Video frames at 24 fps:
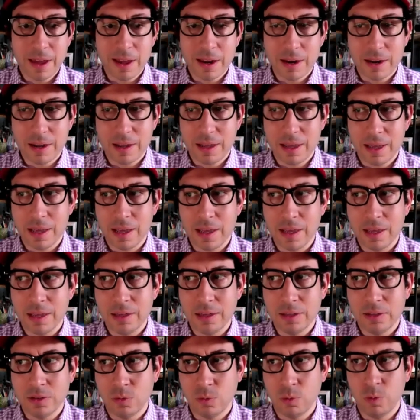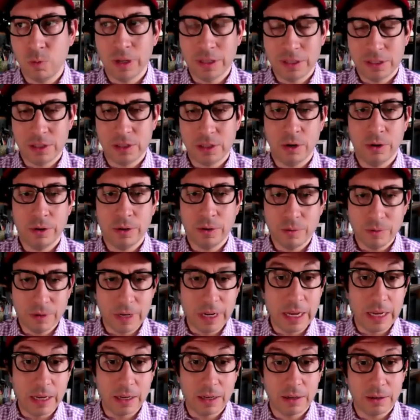it is what's so
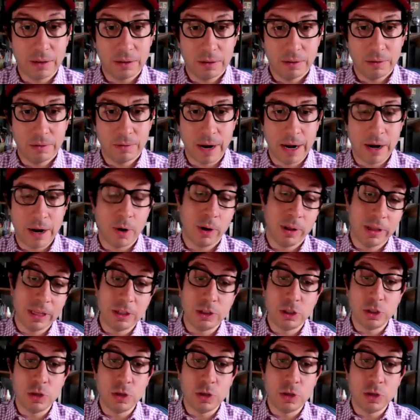unique, right? Or at least